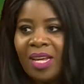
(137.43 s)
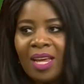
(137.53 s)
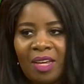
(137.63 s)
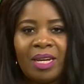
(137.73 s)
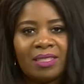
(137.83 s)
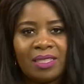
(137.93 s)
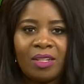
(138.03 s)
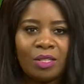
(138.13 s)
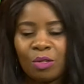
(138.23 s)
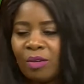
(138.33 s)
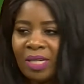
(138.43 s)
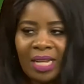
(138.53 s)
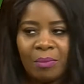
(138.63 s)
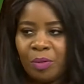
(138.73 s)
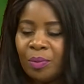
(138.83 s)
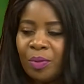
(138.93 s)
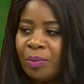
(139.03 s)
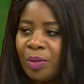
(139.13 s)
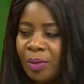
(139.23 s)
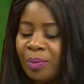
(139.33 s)
And you had to tell the story like boom, boom,
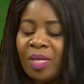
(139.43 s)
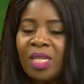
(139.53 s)
boom.